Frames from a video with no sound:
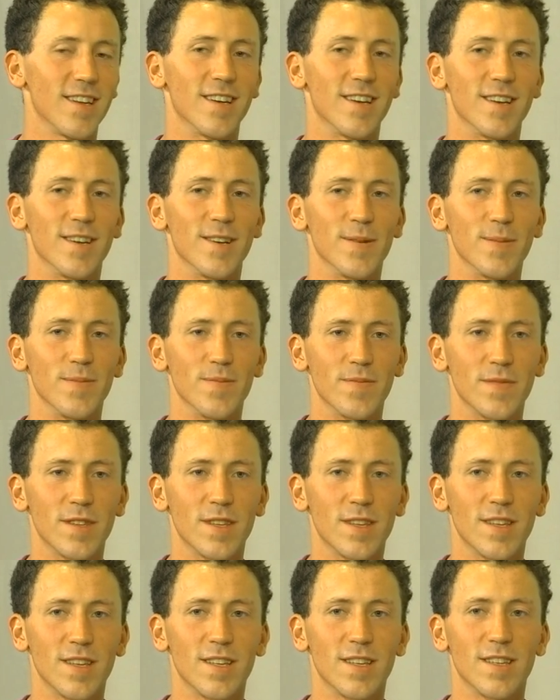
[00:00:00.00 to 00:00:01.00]
Um, oh
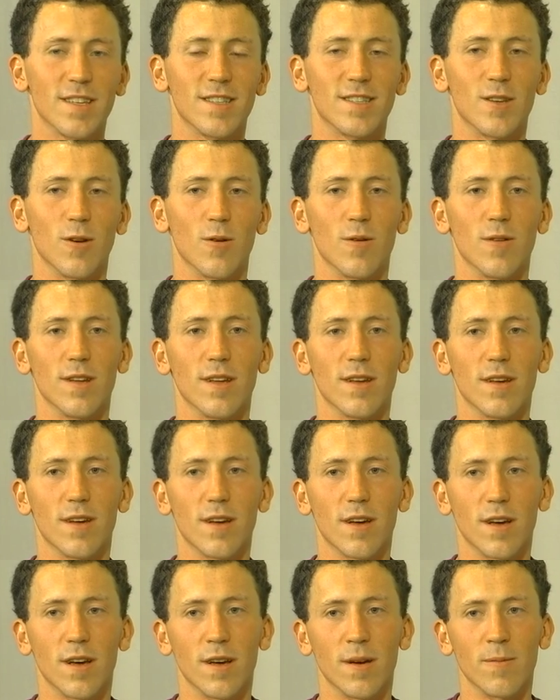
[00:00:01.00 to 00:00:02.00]
wow! So
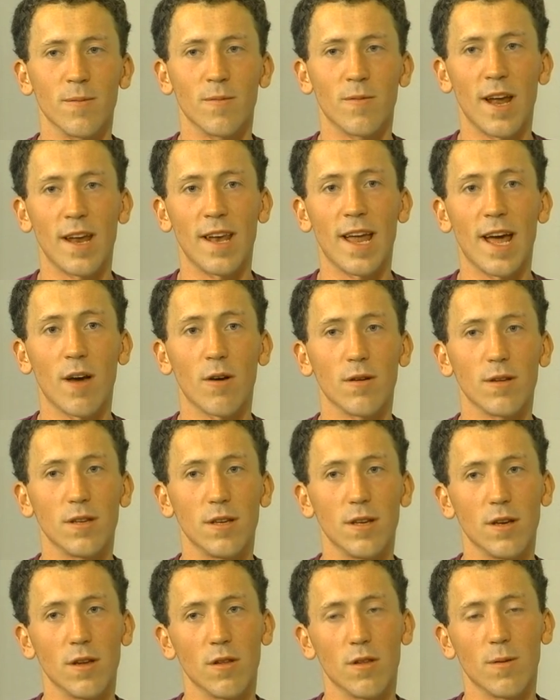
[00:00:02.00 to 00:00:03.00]
um, right now,
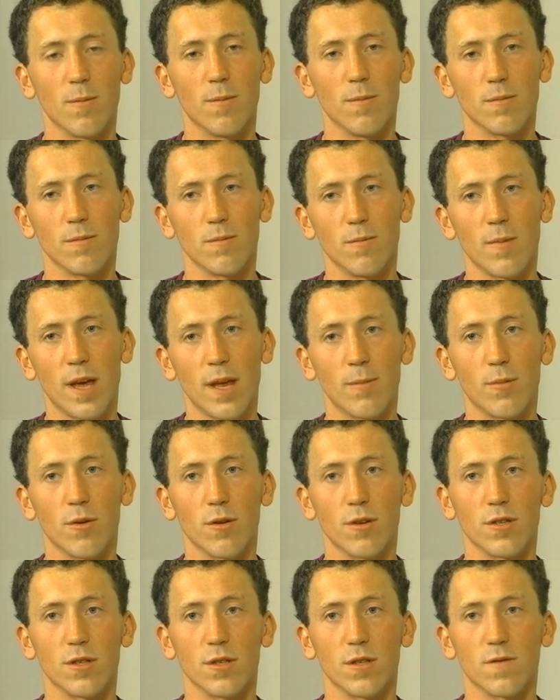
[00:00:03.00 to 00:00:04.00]
you know, the main
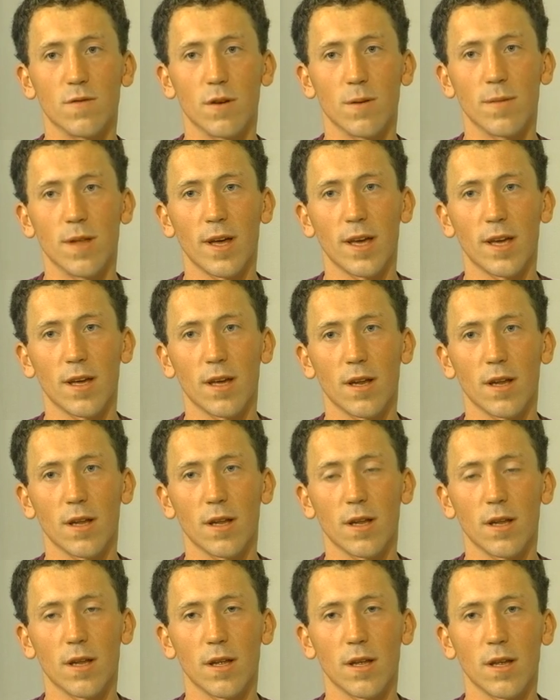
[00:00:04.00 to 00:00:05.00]
push is from like
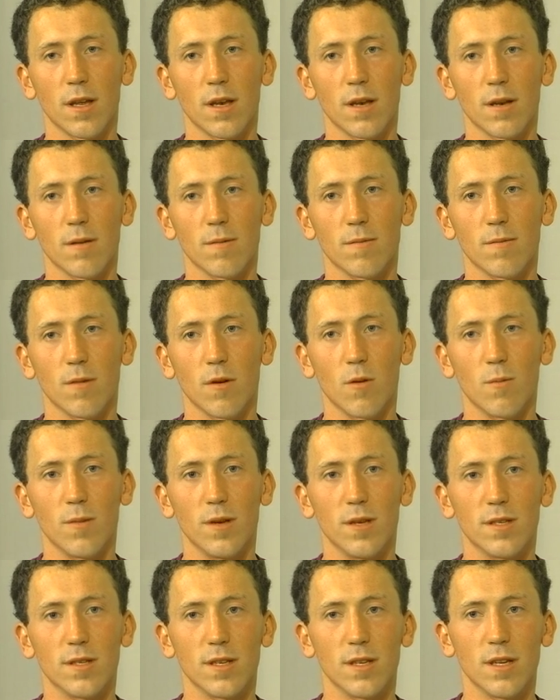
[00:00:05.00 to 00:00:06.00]
a, an
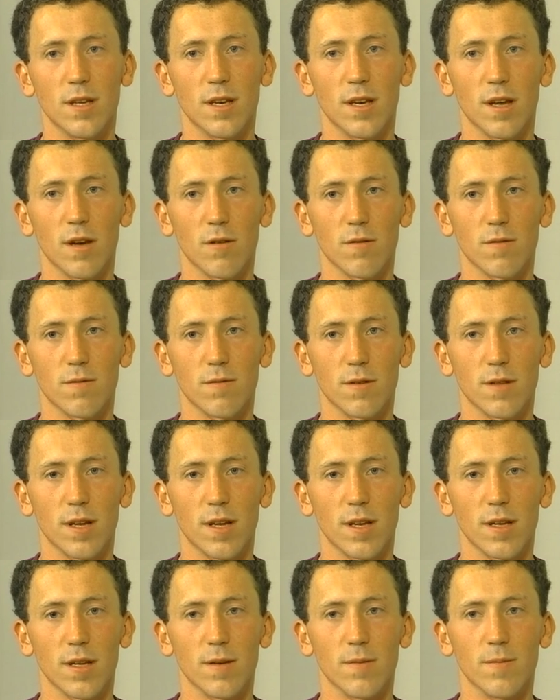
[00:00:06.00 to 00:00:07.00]
obesity and health
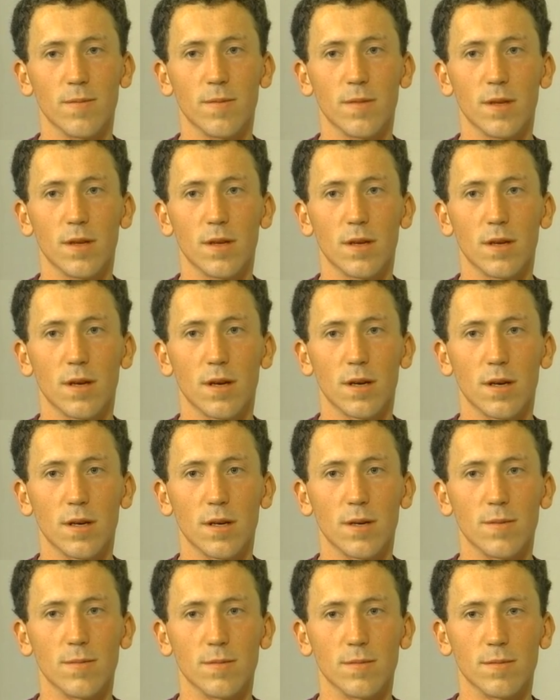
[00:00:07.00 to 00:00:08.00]
related
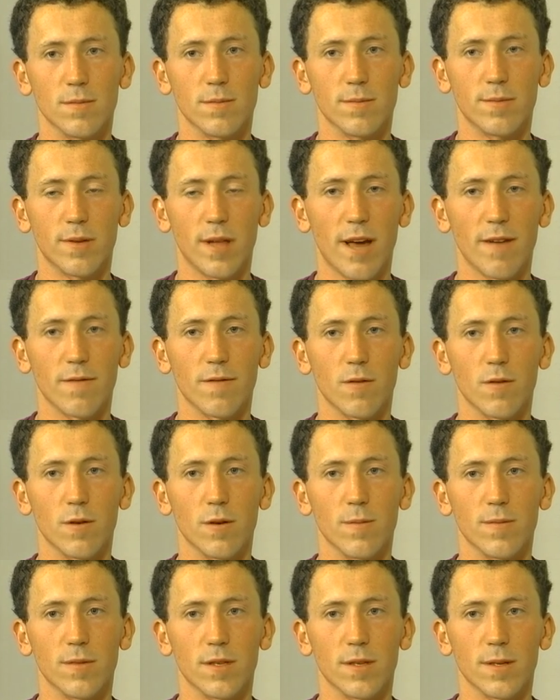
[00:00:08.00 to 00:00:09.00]
um,
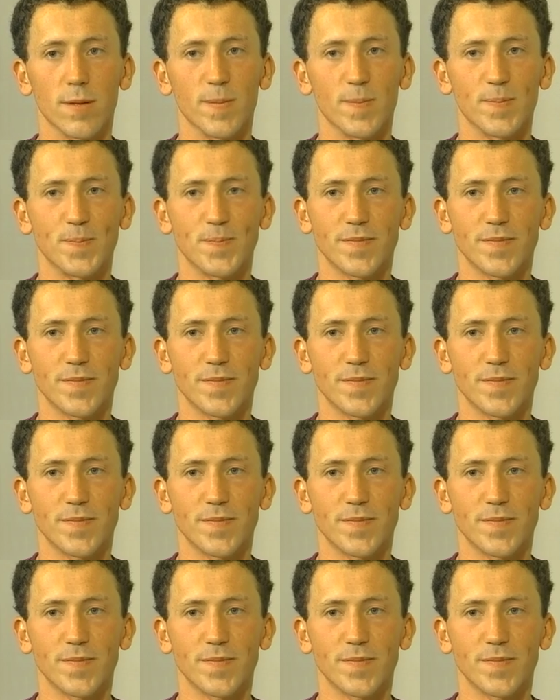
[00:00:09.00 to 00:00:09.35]
platform to,